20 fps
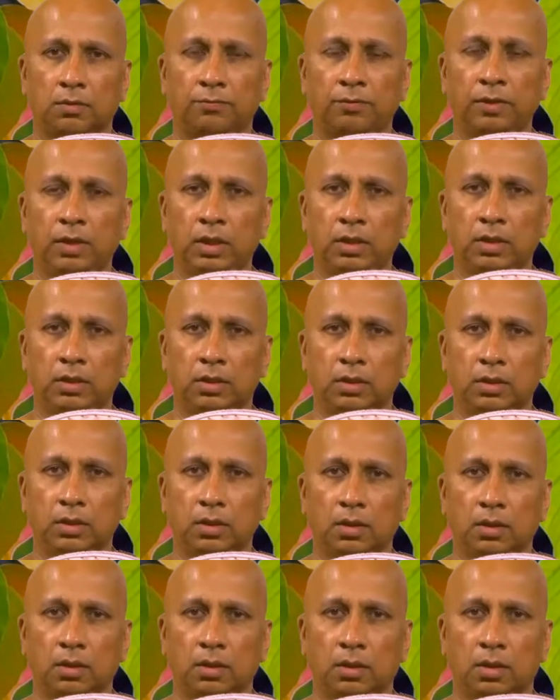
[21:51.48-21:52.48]
feet,
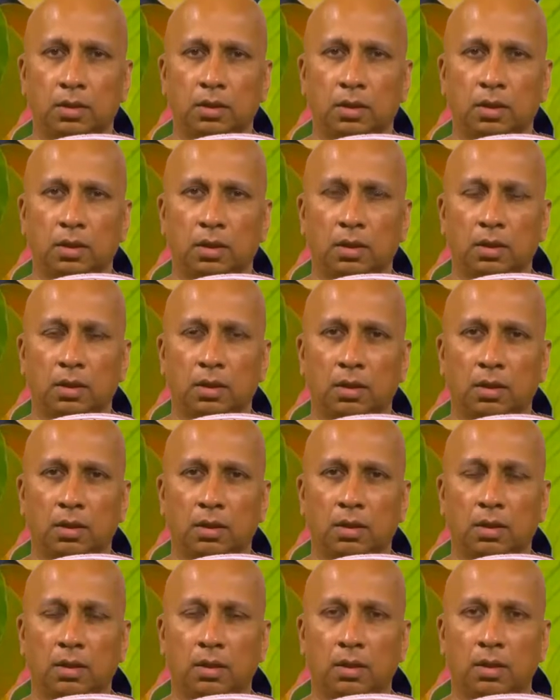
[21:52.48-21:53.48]

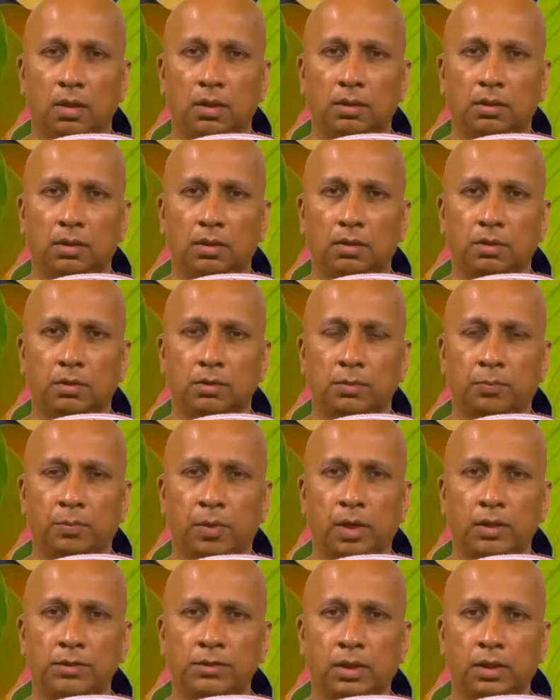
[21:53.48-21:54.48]
and then
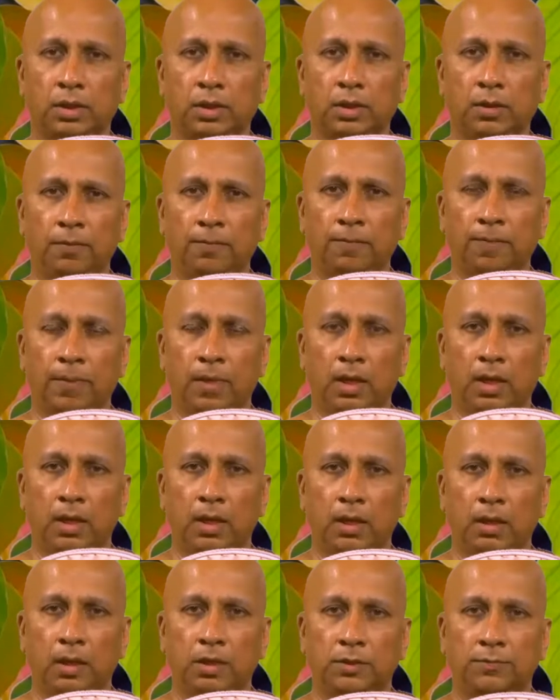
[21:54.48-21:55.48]
surprisingly,
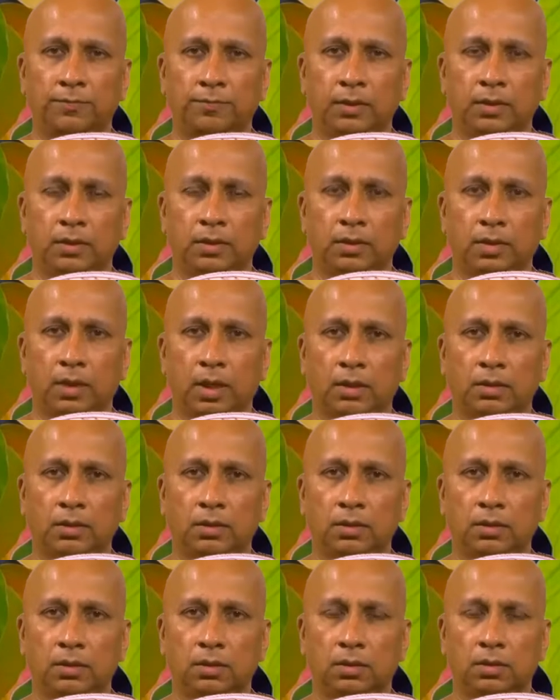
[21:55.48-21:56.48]
his feet
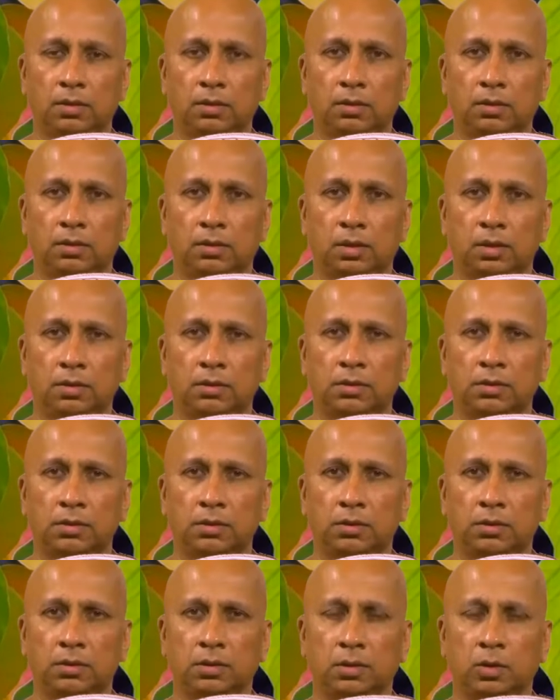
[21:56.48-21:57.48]
hadn't touched
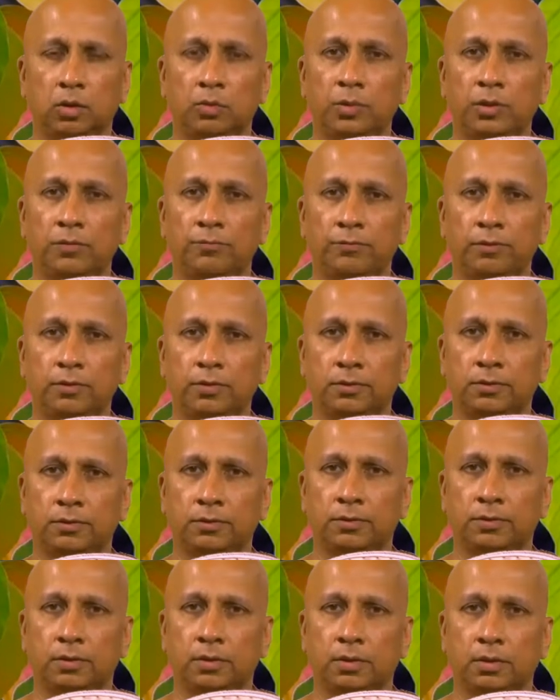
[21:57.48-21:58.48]
the human
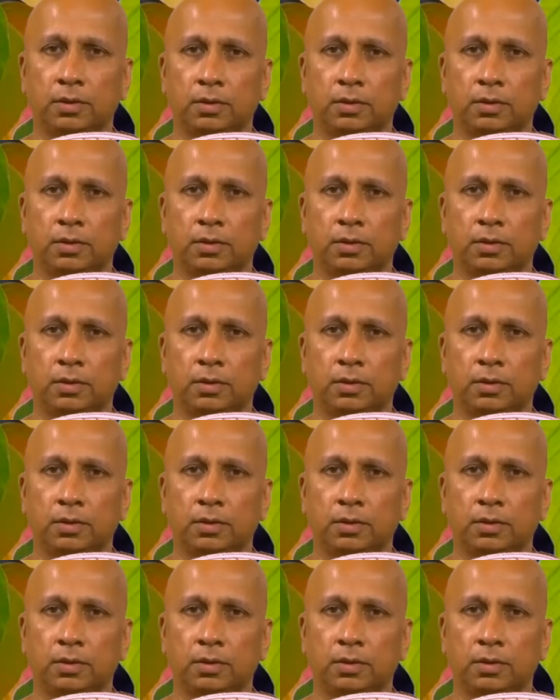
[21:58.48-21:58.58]
feces.